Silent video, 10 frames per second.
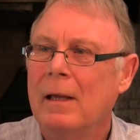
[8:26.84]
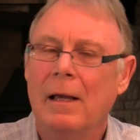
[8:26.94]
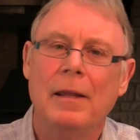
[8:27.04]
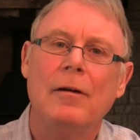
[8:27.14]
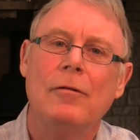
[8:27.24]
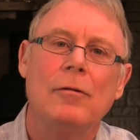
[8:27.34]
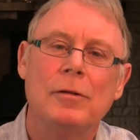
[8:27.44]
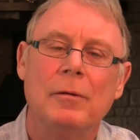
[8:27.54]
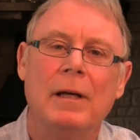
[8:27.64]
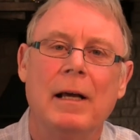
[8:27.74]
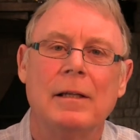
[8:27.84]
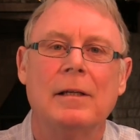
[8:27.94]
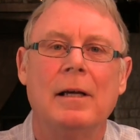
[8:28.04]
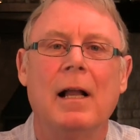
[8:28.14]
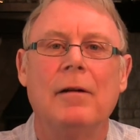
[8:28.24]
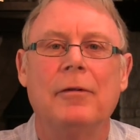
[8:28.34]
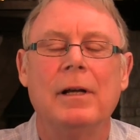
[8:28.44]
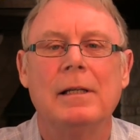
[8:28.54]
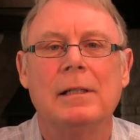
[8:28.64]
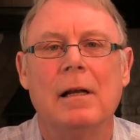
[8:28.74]
And then of course we get to Calvary
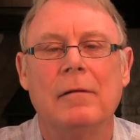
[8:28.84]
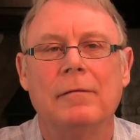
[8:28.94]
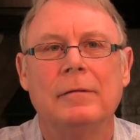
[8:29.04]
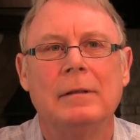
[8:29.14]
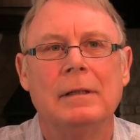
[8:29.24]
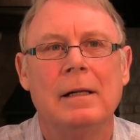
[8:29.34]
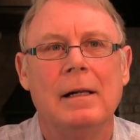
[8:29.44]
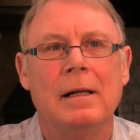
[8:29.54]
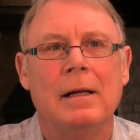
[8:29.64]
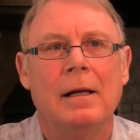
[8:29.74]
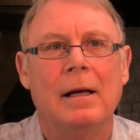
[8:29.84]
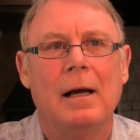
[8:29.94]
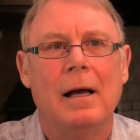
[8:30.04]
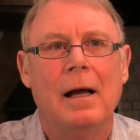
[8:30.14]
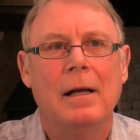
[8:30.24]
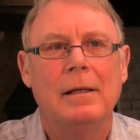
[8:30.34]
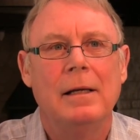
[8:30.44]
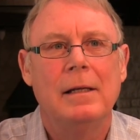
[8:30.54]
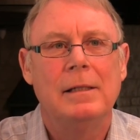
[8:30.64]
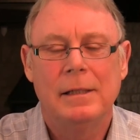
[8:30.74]
itself. And
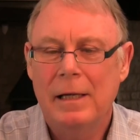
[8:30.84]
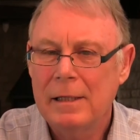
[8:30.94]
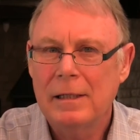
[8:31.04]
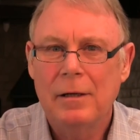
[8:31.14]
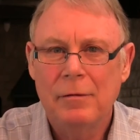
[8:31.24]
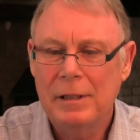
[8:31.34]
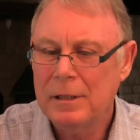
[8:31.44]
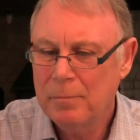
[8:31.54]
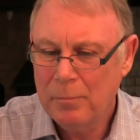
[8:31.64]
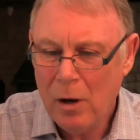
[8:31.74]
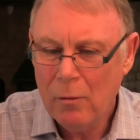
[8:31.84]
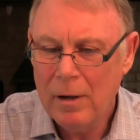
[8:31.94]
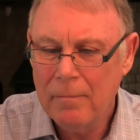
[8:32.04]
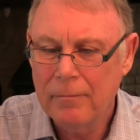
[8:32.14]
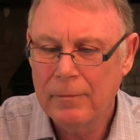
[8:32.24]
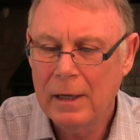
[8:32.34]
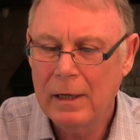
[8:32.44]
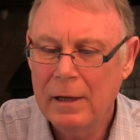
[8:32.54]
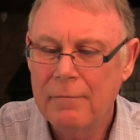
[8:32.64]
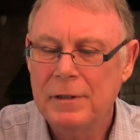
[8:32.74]
in C.S. Lewis's poem,
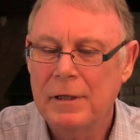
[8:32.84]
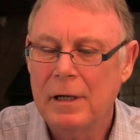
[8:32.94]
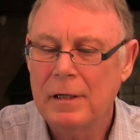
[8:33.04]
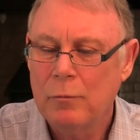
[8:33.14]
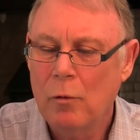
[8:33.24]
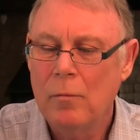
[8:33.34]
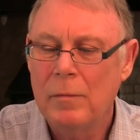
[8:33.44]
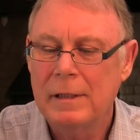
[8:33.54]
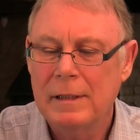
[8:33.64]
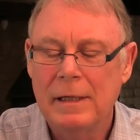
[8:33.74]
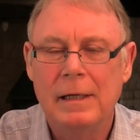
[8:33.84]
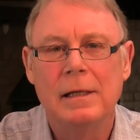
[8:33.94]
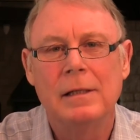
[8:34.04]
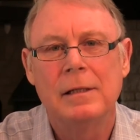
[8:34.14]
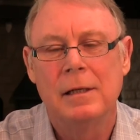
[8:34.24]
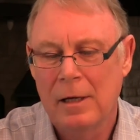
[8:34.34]
Love's as Warm as Tears,